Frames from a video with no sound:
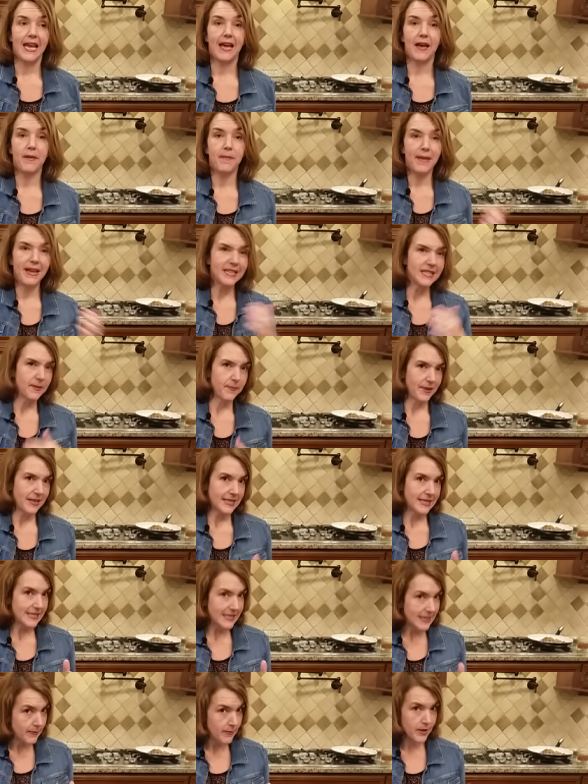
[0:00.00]
and I made something
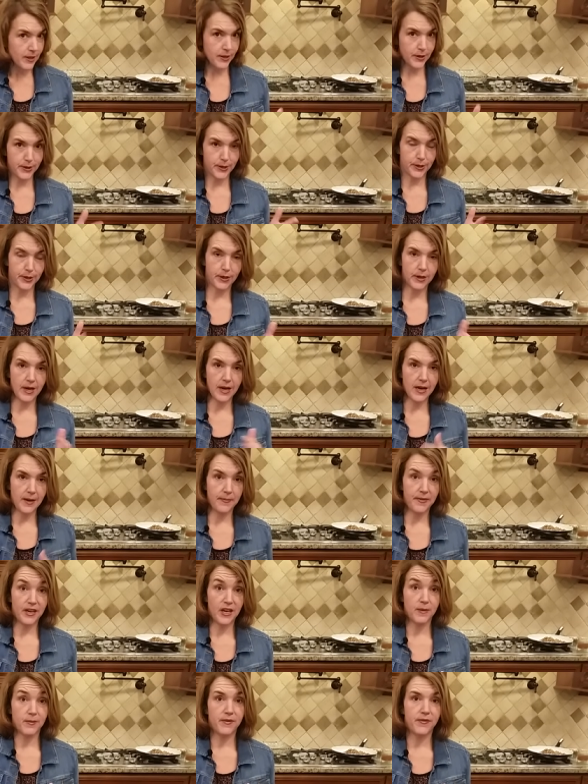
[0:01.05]
similar
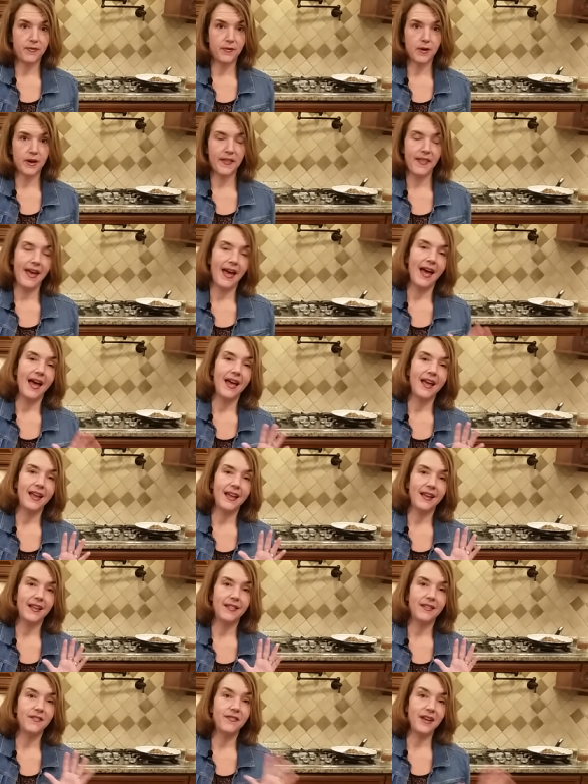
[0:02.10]
um, the year before that
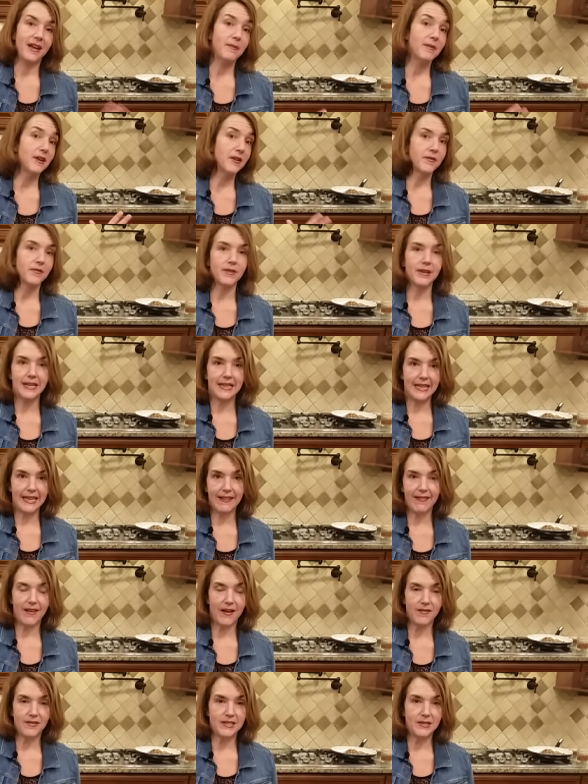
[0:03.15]
and the family really
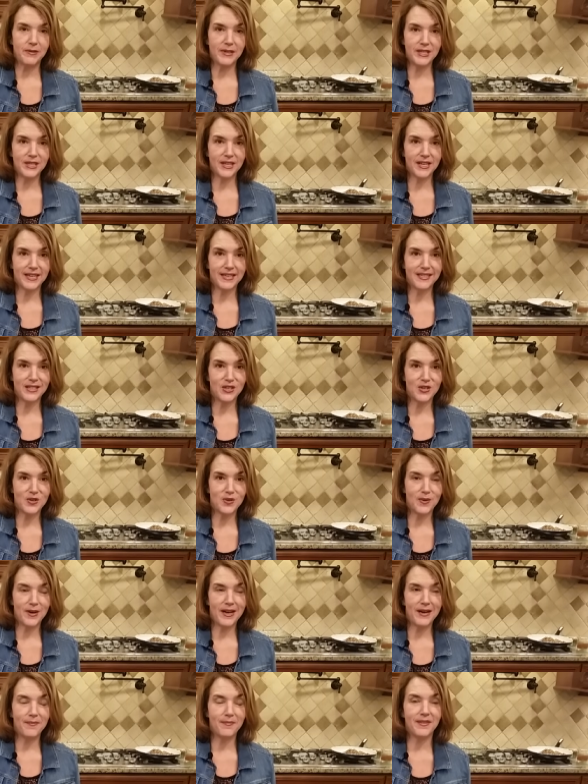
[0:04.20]
loved it. We took it
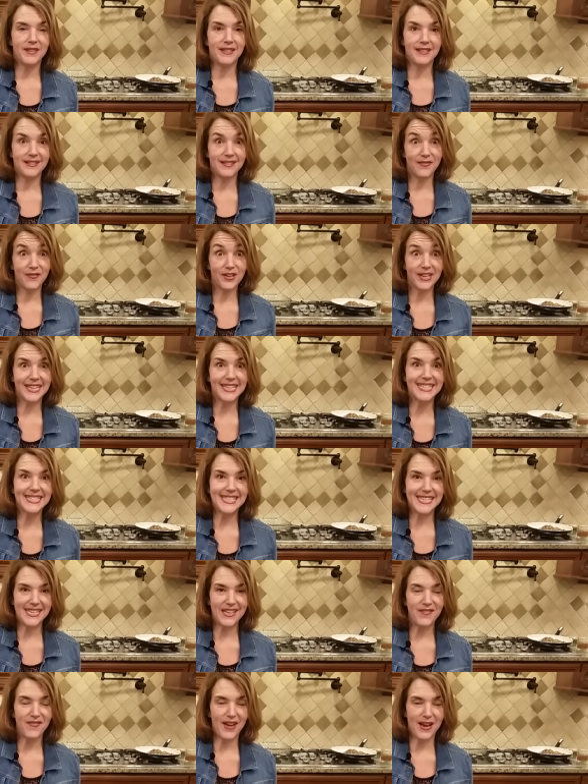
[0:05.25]
to um, the different
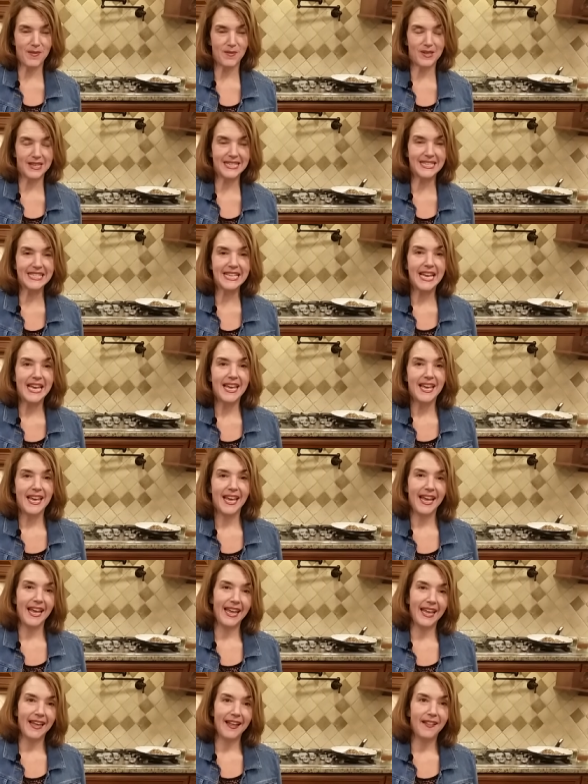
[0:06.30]
extended families
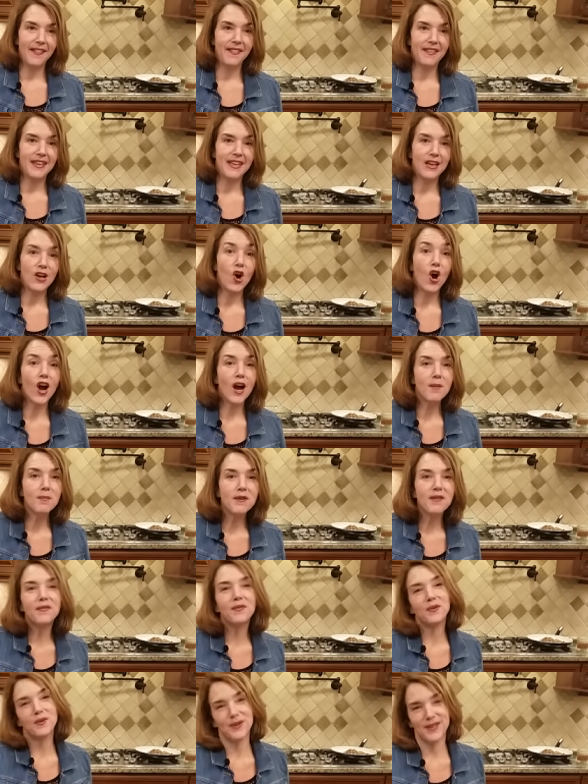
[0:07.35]
and the
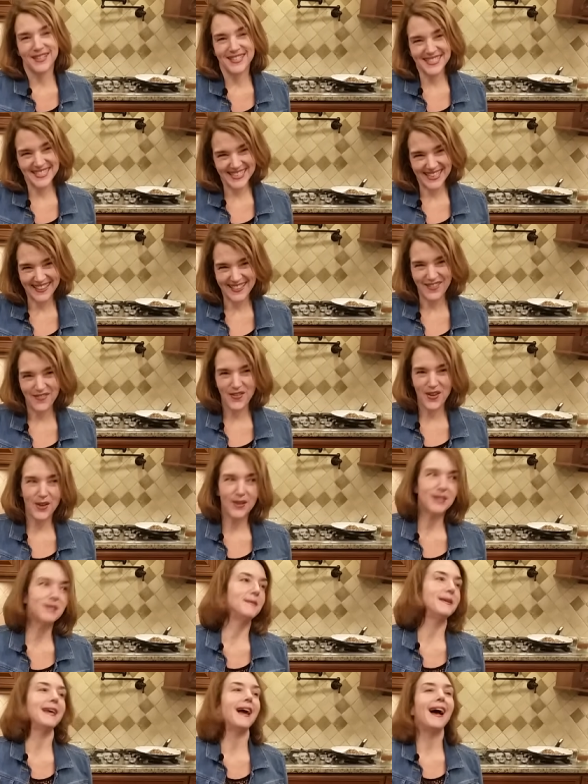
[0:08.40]
carbivores, the
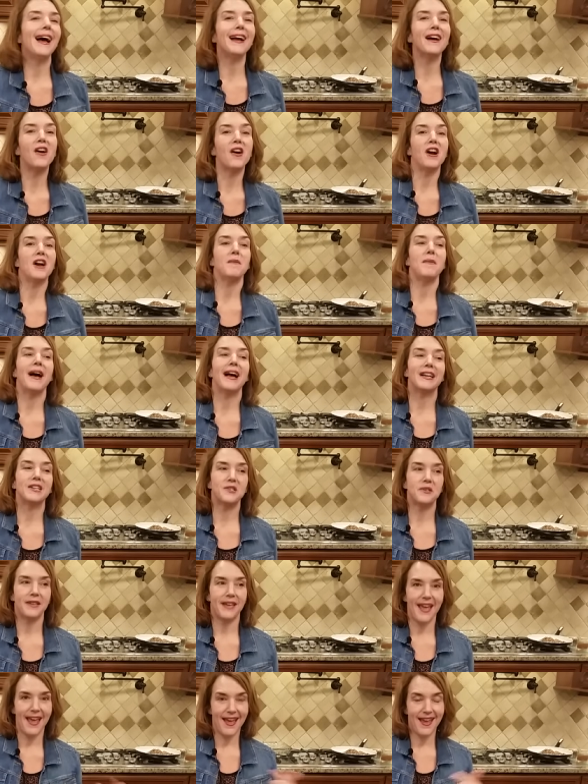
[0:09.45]
folks who eat high carb,
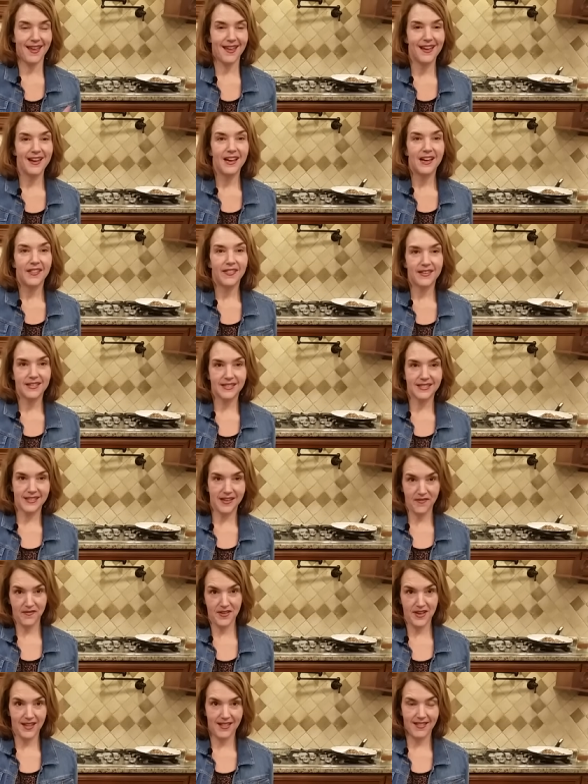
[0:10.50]
actually ate the
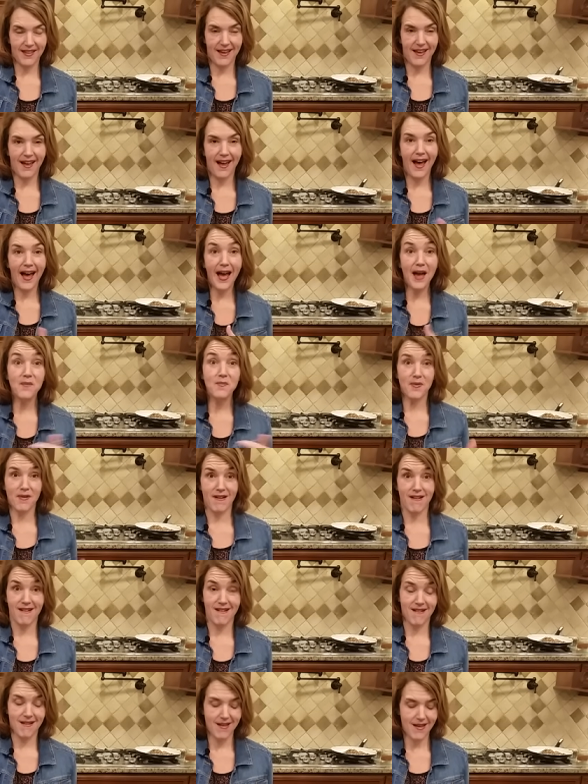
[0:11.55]
stuffing that I
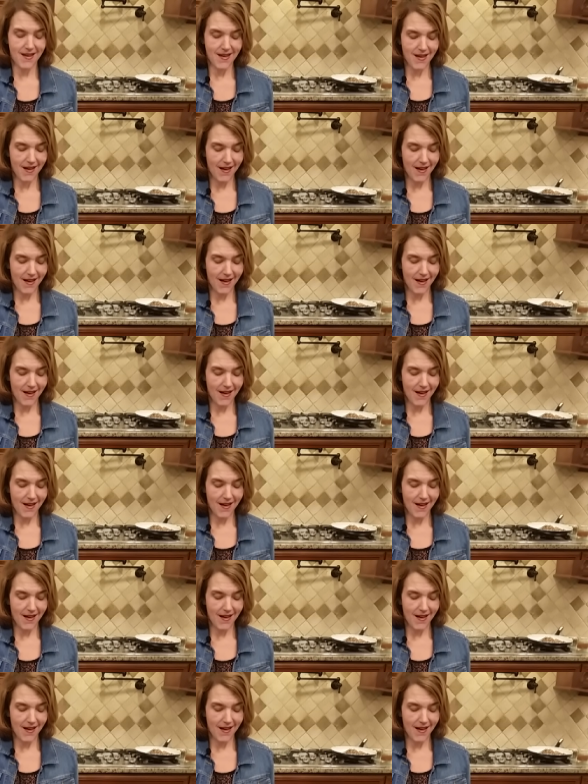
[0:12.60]
brought